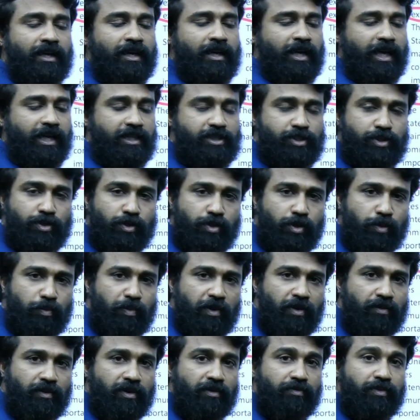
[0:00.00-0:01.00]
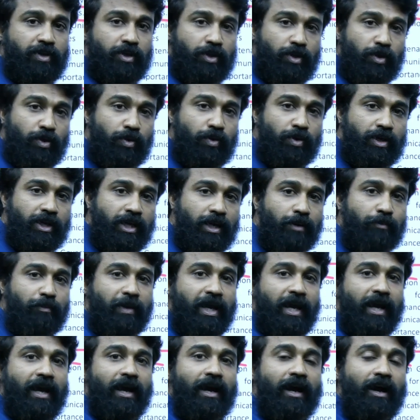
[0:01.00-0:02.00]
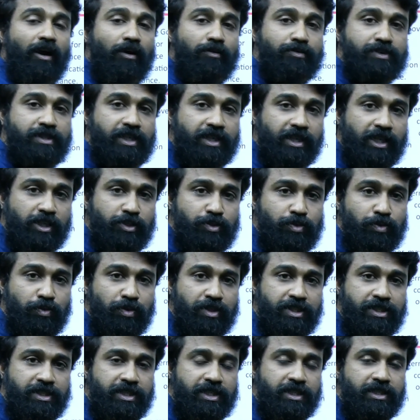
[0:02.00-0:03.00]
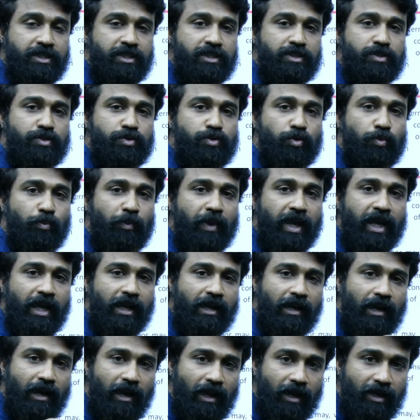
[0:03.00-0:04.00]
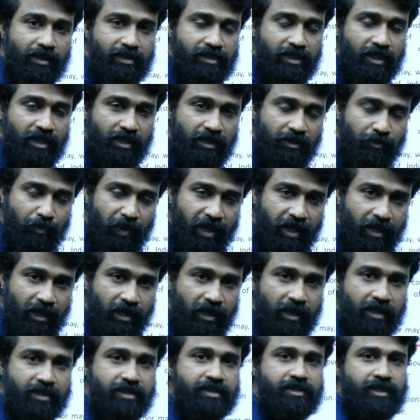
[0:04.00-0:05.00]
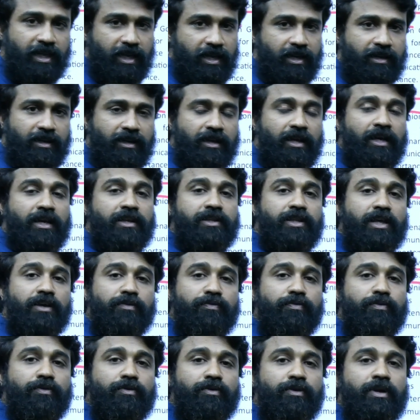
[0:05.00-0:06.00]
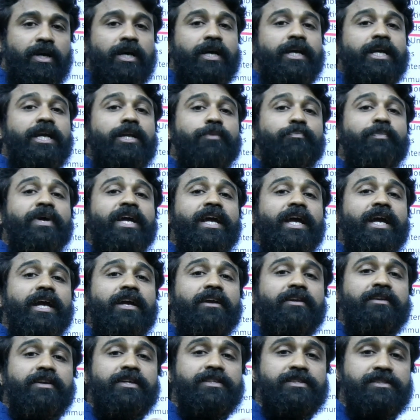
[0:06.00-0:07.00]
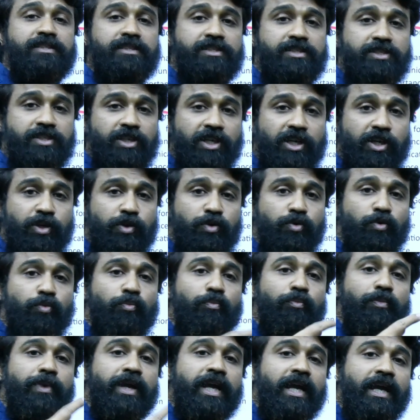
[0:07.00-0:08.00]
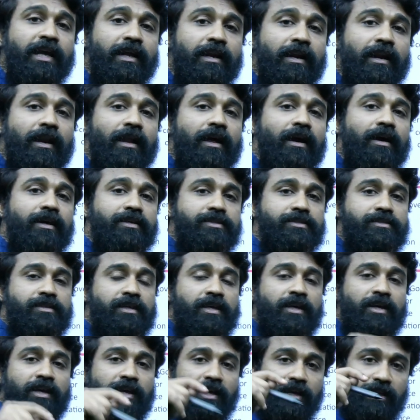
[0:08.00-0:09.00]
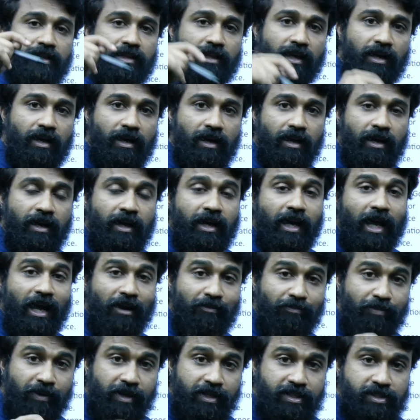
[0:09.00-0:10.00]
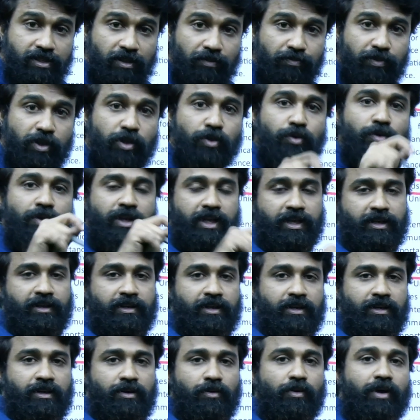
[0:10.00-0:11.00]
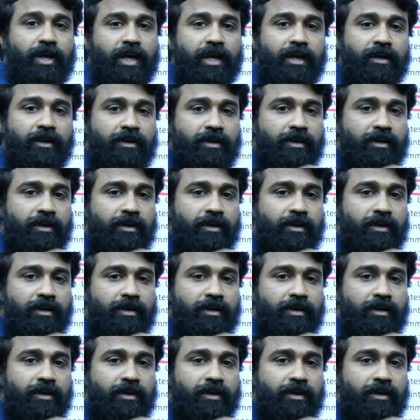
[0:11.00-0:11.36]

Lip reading: Executive power of the union may have certain jurisdictions to make laws in the particular state. Therefore, it may entrust the state to make laws in the affairs of the union, okay,